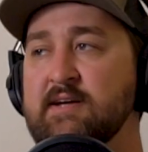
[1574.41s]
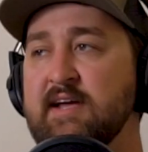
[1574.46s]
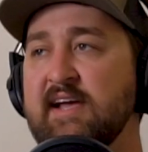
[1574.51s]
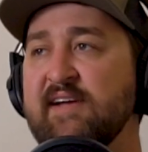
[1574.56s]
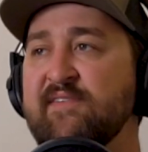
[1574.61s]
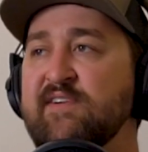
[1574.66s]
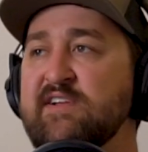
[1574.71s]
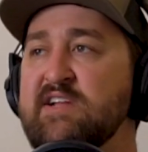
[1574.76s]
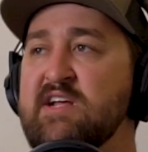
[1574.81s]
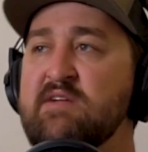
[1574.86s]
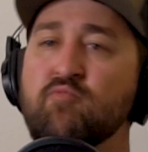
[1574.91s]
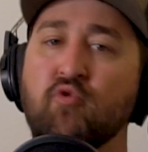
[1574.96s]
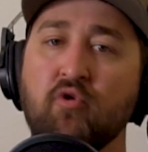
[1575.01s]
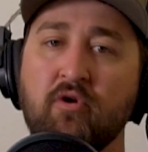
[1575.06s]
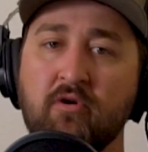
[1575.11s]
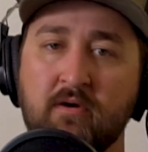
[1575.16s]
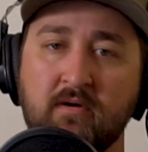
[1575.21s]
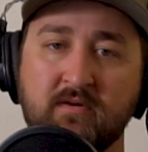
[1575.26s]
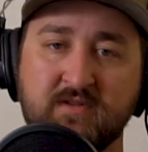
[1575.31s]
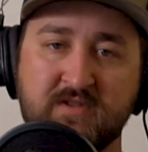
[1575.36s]
If you need
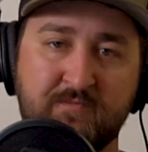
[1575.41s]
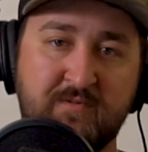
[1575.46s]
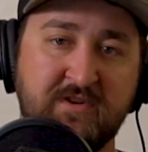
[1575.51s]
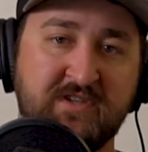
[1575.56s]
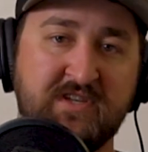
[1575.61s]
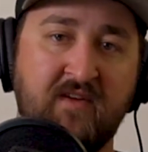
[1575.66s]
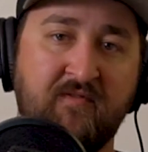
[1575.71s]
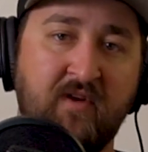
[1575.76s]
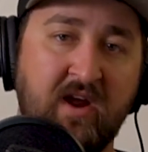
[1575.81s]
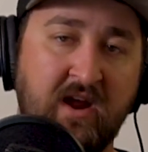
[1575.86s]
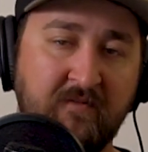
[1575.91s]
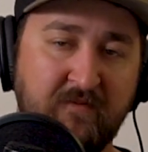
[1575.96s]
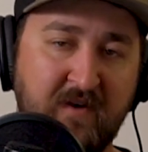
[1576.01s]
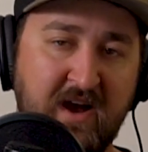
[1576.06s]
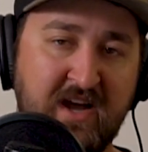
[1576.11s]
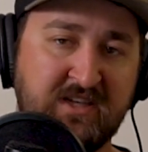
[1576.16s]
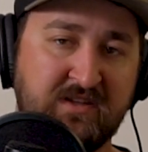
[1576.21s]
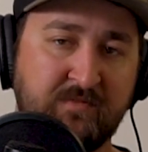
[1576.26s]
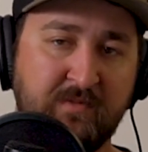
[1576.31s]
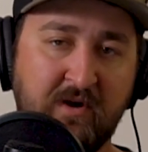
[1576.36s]
more specific
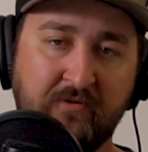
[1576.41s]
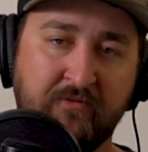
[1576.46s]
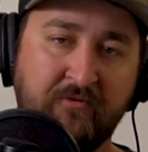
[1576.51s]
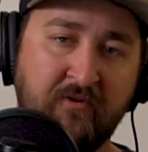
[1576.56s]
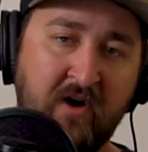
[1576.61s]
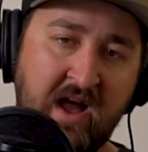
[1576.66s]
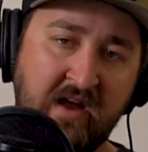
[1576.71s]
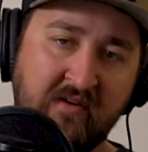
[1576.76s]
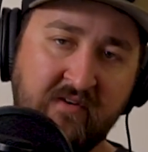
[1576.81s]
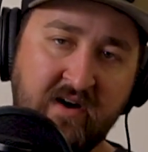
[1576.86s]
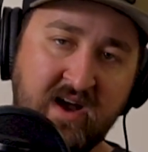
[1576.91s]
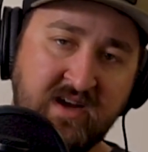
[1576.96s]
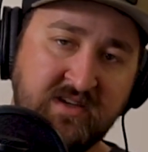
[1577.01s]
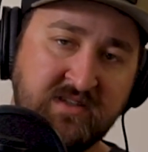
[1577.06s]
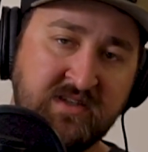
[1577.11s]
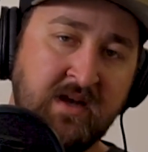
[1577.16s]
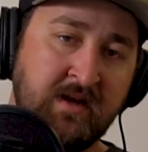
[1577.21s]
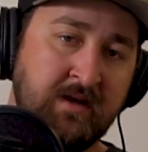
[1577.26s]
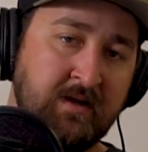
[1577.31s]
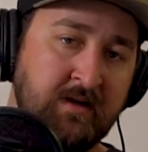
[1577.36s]
advice about fly lines,